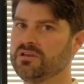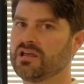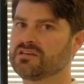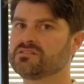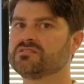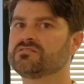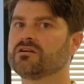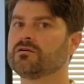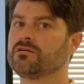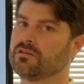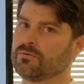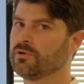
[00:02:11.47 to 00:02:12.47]

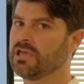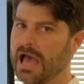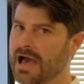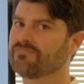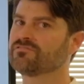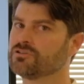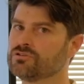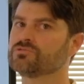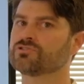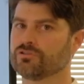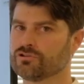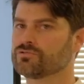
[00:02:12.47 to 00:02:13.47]
necessary that we have to do
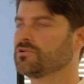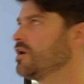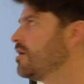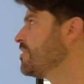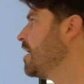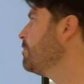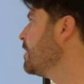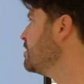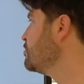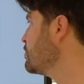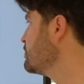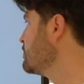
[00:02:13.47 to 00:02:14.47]
surgery on that
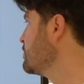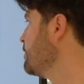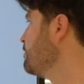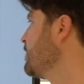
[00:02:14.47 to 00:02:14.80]
patient.